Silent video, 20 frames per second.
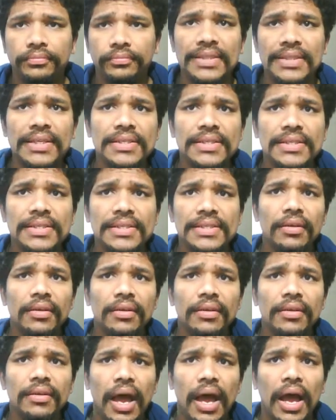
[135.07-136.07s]
This is
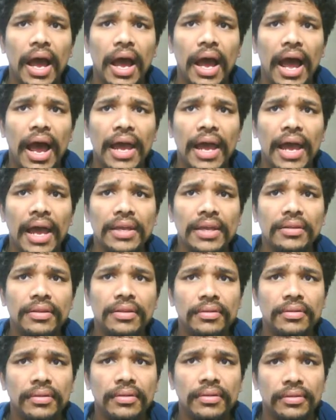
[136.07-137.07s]
the
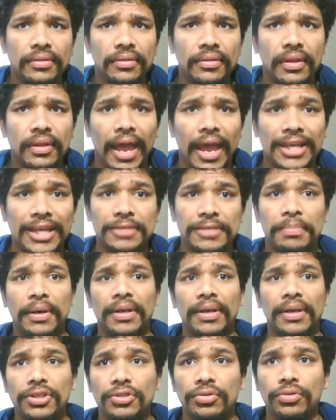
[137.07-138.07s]
eye
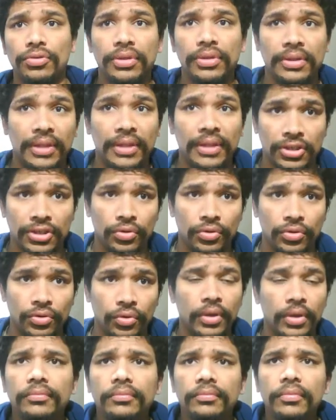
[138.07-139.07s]
aspect ratio
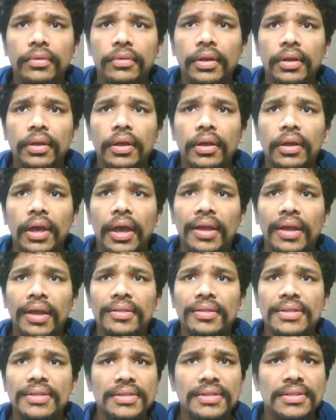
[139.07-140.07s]
threshold, and
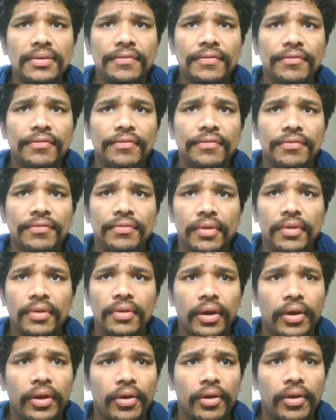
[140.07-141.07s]
this is the
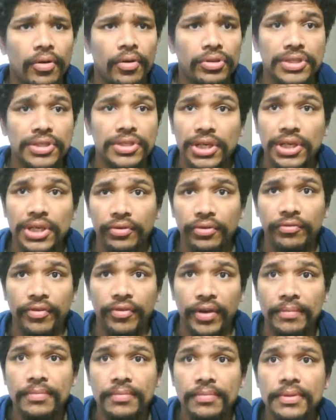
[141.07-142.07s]
consecutive
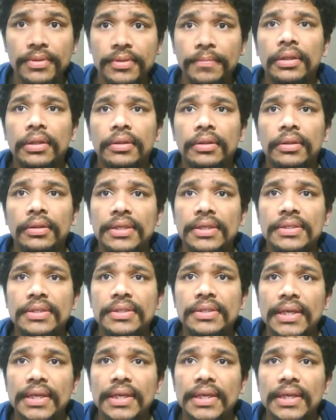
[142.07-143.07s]
frames.
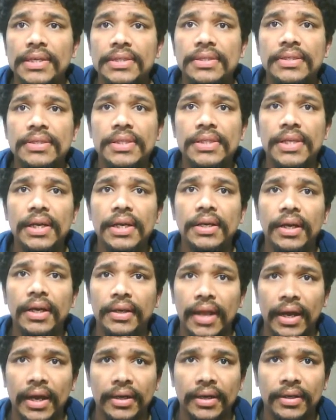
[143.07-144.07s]
This is the
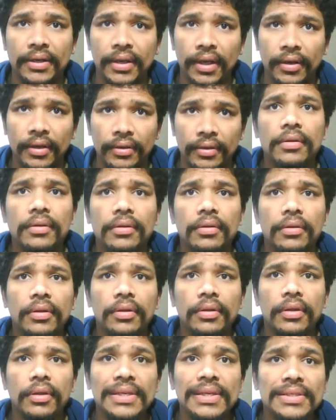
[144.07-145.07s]
detector.
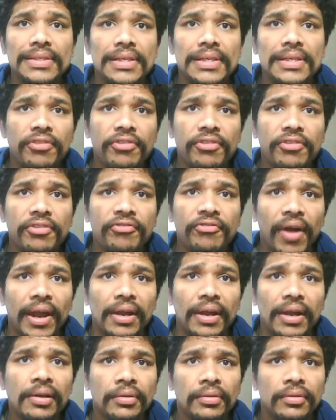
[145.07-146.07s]
This is the
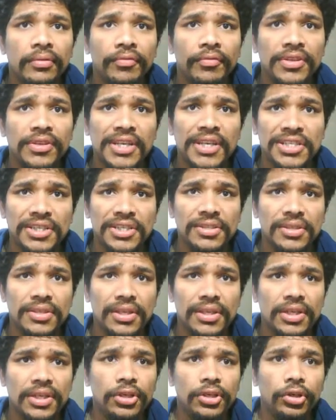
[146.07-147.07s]
file which
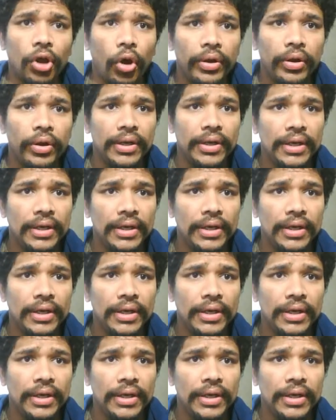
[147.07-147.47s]
extension is .dat.